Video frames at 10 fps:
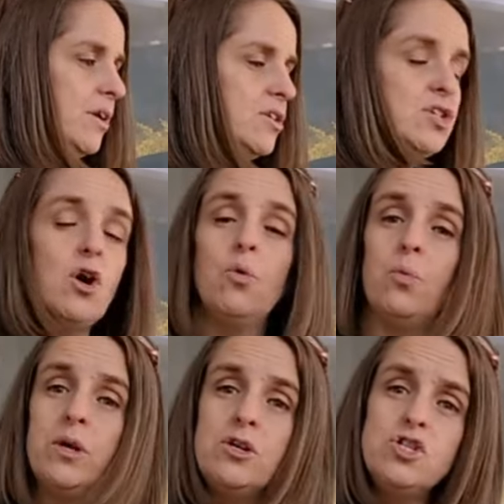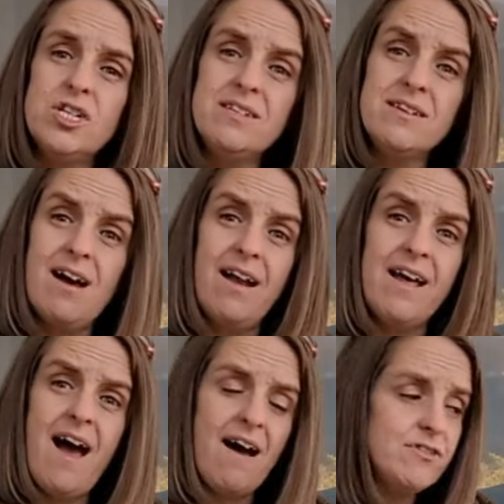So we'll just kind
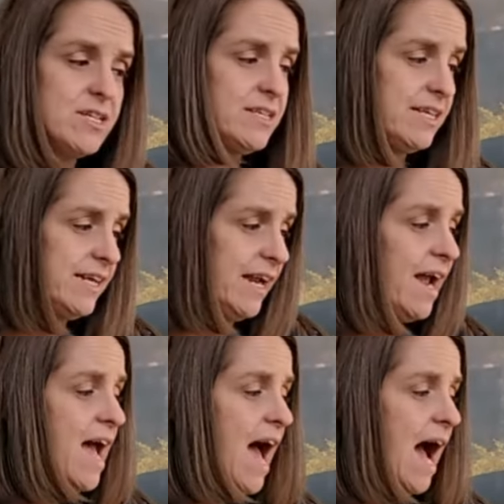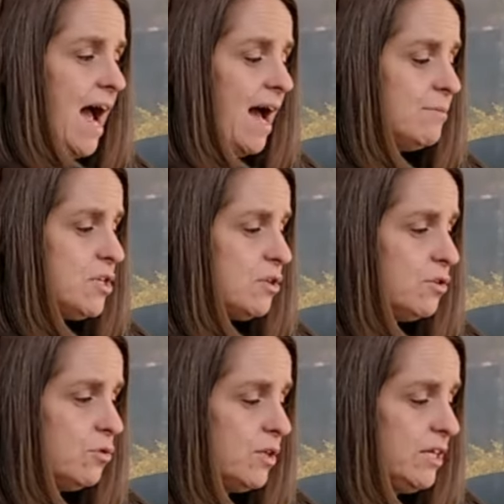of have to see. I
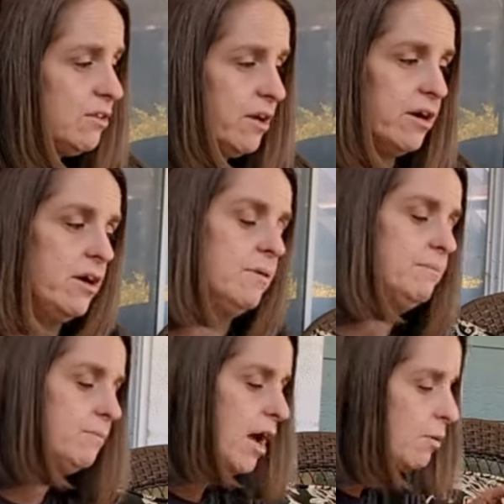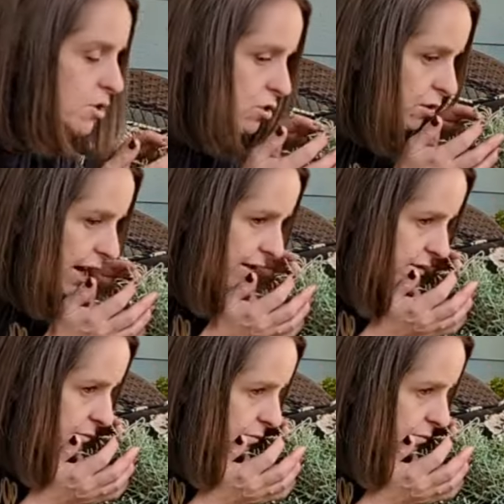absolutely, I wish you guys